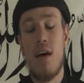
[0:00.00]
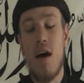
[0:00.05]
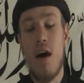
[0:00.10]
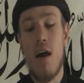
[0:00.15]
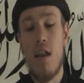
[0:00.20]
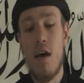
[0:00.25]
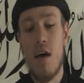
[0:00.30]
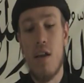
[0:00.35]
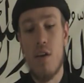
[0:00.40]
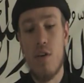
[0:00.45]

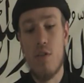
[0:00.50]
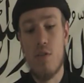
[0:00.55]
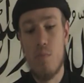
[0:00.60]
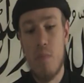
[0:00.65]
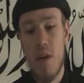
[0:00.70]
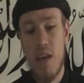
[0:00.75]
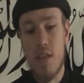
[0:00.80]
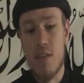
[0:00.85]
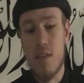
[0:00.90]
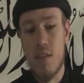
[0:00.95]
Allah knows
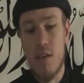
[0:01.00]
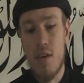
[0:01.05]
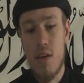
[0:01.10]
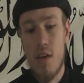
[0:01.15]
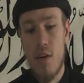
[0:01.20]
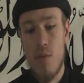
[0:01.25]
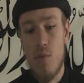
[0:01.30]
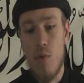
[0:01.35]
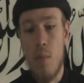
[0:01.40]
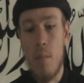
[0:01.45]
best
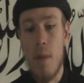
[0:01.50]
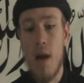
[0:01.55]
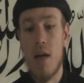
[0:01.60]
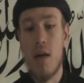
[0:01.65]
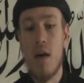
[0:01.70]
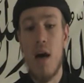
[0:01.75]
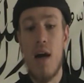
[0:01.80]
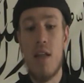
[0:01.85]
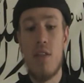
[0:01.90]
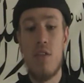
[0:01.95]
what
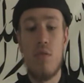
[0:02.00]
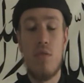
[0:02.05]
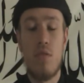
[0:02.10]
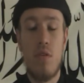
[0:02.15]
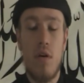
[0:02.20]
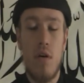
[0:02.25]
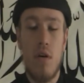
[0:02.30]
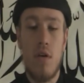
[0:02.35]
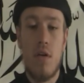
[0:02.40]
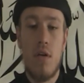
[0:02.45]
mankind do
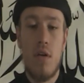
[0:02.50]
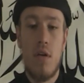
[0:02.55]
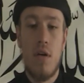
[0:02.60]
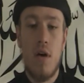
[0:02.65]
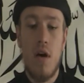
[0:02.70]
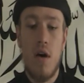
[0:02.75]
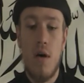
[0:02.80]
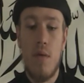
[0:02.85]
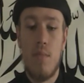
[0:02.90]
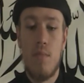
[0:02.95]
not.
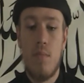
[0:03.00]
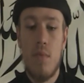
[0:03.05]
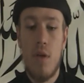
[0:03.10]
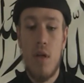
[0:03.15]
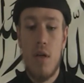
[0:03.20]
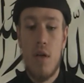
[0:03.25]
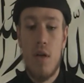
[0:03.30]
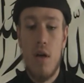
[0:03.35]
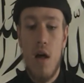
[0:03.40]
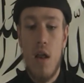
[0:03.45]

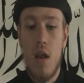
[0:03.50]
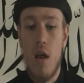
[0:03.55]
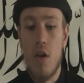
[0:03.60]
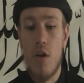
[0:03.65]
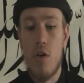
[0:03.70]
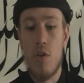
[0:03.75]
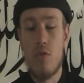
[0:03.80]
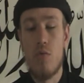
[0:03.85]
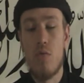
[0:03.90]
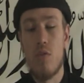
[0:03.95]
Allah
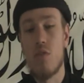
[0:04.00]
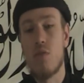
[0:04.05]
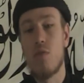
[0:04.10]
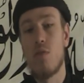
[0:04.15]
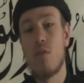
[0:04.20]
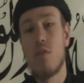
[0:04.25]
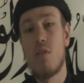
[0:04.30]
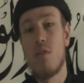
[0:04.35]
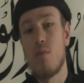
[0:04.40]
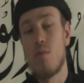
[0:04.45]
knows what's
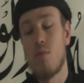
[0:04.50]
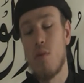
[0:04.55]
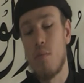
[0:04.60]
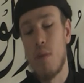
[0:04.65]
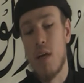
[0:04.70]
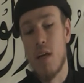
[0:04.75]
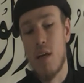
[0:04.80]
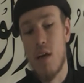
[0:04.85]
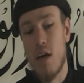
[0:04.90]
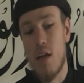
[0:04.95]
good, what
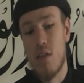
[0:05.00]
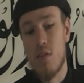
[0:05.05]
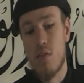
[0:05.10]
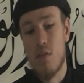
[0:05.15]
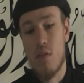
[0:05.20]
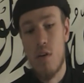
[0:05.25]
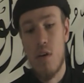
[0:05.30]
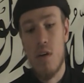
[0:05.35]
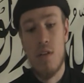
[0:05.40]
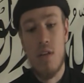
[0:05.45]
mankind does
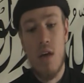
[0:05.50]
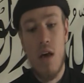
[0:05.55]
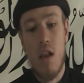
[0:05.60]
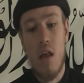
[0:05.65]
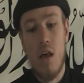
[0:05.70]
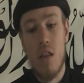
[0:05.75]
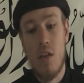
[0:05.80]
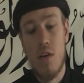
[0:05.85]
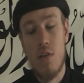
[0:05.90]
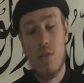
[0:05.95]
not, and
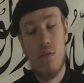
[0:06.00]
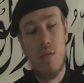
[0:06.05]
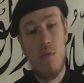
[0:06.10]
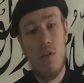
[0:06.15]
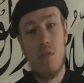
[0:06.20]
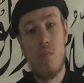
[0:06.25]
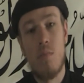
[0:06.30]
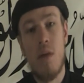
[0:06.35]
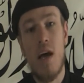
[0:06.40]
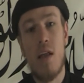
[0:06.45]
Allah knows
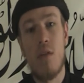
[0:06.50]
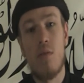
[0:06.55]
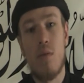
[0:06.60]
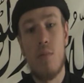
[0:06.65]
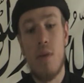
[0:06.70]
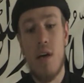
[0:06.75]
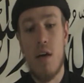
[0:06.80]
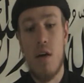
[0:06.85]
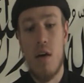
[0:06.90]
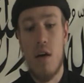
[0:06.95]
what's bad, what
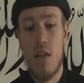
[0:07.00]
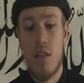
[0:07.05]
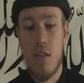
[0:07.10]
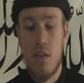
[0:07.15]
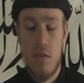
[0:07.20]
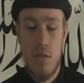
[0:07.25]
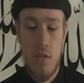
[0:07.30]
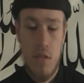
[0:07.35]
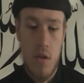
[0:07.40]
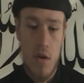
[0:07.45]
mankind
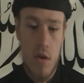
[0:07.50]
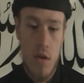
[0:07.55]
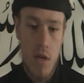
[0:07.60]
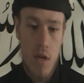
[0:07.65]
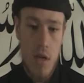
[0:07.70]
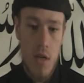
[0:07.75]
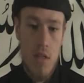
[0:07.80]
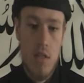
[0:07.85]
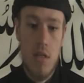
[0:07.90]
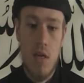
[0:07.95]
does not.
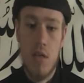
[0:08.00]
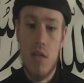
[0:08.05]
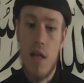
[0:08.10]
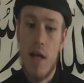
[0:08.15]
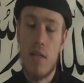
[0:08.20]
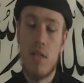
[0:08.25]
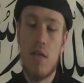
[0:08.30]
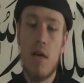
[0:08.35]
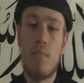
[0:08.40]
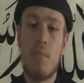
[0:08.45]
So
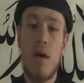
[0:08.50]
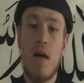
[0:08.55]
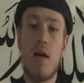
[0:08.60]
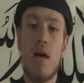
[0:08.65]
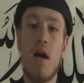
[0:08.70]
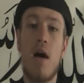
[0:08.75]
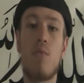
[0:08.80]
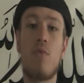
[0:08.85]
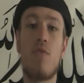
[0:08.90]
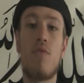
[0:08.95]
that some
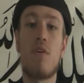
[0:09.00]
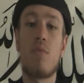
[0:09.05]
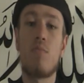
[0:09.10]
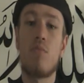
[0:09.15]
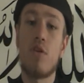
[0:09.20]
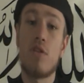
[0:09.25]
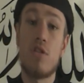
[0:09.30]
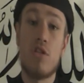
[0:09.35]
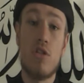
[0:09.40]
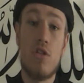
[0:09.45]
mankind will think
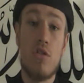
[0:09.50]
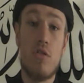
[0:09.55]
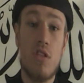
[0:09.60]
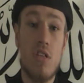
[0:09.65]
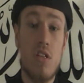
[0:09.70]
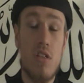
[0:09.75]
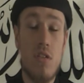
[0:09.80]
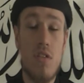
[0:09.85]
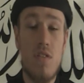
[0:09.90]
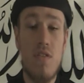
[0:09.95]
prostitution
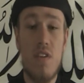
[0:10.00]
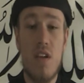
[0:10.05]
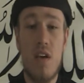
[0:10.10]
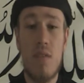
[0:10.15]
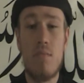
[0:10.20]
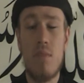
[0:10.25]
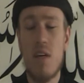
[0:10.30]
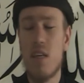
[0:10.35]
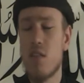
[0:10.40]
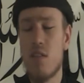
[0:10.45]
is good for
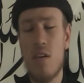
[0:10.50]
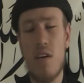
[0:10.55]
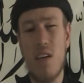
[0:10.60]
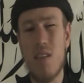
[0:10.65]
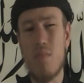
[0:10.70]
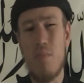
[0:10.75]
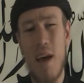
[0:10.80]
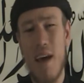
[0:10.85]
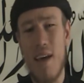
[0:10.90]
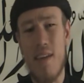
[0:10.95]
them, but it's not, it's
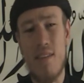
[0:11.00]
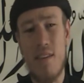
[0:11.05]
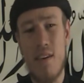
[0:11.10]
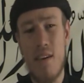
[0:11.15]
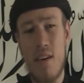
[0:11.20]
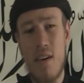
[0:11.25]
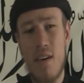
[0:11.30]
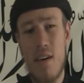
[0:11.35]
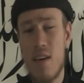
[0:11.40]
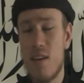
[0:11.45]
bad.
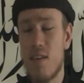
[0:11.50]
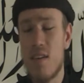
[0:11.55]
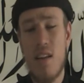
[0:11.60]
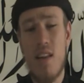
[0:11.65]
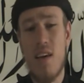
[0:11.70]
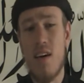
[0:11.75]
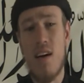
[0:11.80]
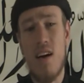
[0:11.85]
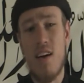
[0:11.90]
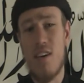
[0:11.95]
It's
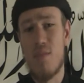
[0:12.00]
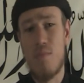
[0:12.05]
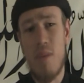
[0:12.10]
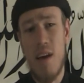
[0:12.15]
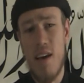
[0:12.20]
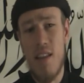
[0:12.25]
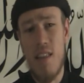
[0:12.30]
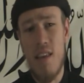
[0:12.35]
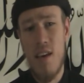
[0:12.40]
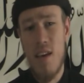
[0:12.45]
clear cut, it's
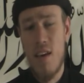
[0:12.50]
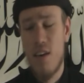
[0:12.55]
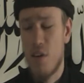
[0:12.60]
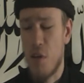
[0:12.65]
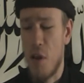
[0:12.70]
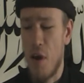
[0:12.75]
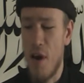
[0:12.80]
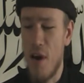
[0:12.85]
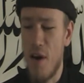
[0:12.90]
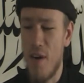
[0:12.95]
bad. You
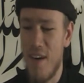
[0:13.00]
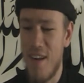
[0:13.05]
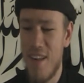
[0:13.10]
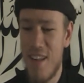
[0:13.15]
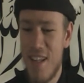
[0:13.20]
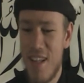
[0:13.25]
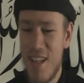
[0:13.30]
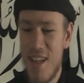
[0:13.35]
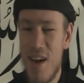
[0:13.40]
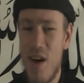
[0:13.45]

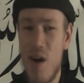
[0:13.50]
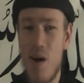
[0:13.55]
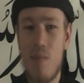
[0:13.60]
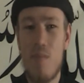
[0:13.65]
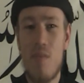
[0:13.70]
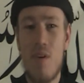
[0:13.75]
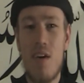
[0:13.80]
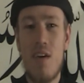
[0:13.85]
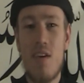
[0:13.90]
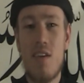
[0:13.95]

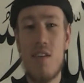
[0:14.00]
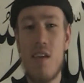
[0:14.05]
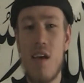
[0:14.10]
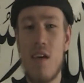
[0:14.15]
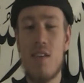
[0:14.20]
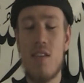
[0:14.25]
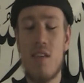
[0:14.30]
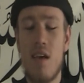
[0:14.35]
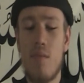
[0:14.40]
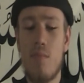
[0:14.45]
know,
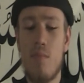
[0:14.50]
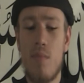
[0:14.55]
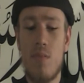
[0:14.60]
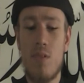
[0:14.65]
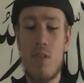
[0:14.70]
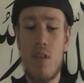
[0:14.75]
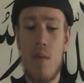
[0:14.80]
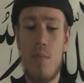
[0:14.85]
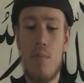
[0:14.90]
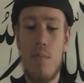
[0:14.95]

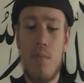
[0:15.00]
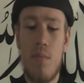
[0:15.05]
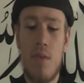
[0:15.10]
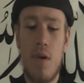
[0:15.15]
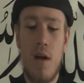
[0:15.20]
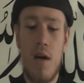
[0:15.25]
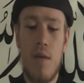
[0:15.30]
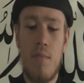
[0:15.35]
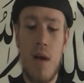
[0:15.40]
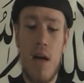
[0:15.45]
some
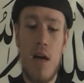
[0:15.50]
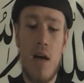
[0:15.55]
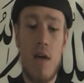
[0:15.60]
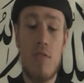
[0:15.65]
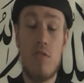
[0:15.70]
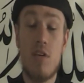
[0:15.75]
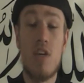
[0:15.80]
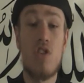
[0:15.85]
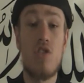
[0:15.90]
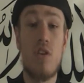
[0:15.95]
mankind will
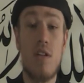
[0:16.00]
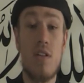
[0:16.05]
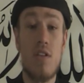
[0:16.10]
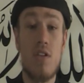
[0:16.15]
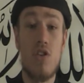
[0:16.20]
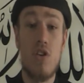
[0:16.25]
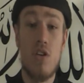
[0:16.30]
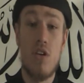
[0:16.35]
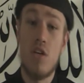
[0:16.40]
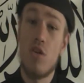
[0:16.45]
say
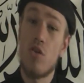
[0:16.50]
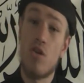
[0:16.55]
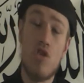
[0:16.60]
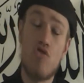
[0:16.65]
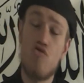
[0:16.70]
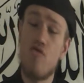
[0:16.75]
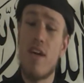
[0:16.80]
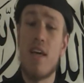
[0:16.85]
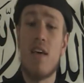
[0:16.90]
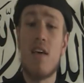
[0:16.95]
you can
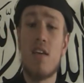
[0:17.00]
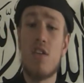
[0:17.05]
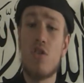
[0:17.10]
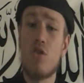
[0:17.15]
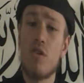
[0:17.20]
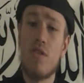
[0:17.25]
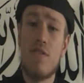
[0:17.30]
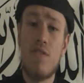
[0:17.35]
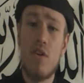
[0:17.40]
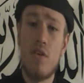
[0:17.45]
drink, it's
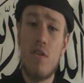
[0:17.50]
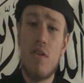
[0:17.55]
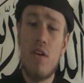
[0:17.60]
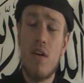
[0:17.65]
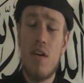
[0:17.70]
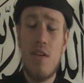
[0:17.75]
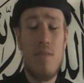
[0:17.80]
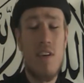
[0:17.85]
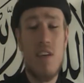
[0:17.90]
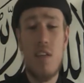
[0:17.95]
good for you,
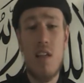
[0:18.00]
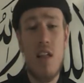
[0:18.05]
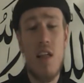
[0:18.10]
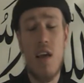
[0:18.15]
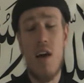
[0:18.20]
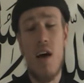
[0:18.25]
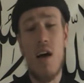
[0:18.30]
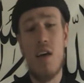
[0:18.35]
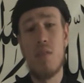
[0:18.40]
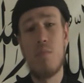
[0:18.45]
but it's clear
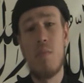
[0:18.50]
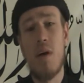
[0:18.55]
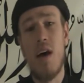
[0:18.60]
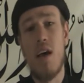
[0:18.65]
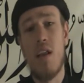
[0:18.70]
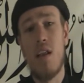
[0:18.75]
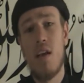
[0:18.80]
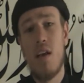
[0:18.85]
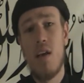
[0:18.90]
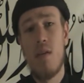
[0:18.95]
cut, it's
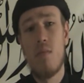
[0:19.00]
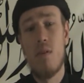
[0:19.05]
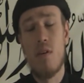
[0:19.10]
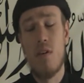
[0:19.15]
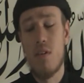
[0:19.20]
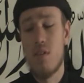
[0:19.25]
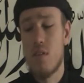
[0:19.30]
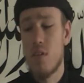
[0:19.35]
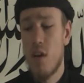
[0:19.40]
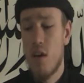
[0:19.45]
bad,
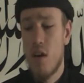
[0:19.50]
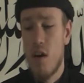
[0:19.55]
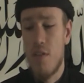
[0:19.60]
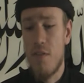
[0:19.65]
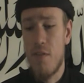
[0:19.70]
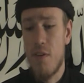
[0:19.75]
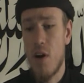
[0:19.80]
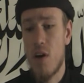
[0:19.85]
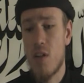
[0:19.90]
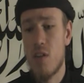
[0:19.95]
because a
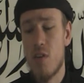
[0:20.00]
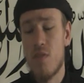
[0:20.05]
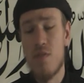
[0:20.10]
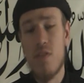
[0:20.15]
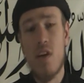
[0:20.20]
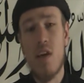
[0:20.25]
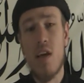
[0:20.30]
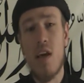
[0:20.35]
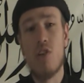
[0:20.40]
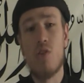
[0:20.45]
third of
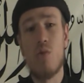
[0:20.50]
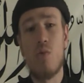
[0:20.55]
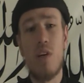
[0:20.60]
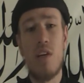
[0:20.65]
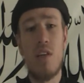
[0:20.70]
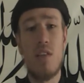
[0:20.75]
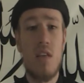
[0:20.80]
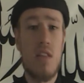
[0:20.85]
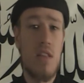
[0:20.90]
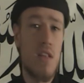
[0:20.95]
the
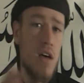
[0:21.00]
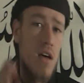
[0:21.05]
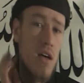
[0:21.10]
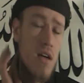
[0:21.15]
casualties if